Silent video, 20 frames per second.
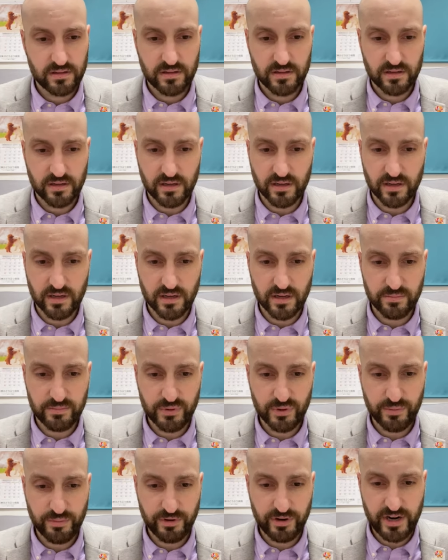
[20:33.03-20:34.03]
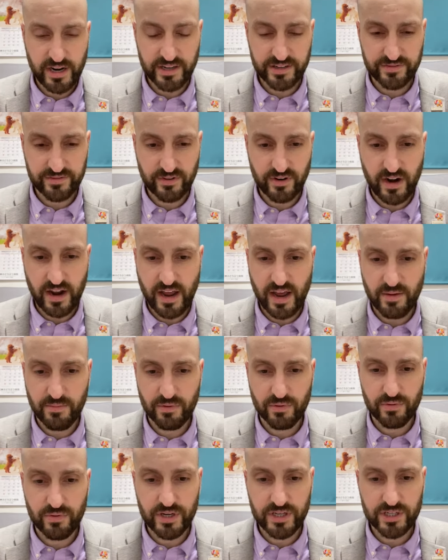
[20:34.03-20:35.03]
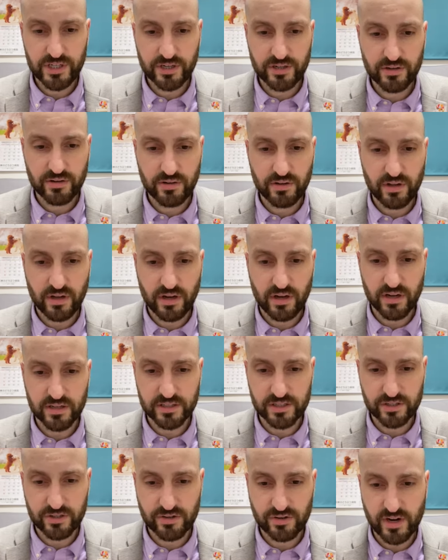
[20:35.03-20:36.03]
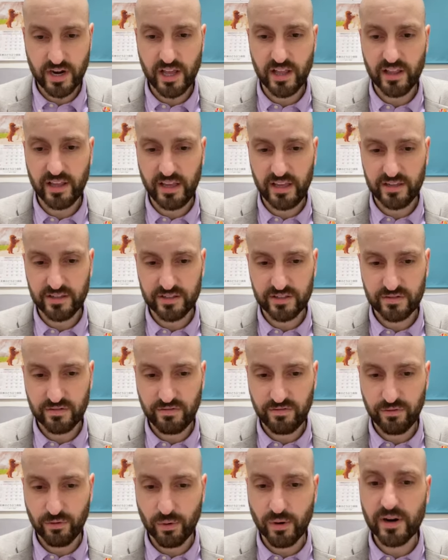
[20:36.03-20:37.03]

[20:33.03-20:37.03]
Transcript: Boomerangs for Aboriginal Australians, for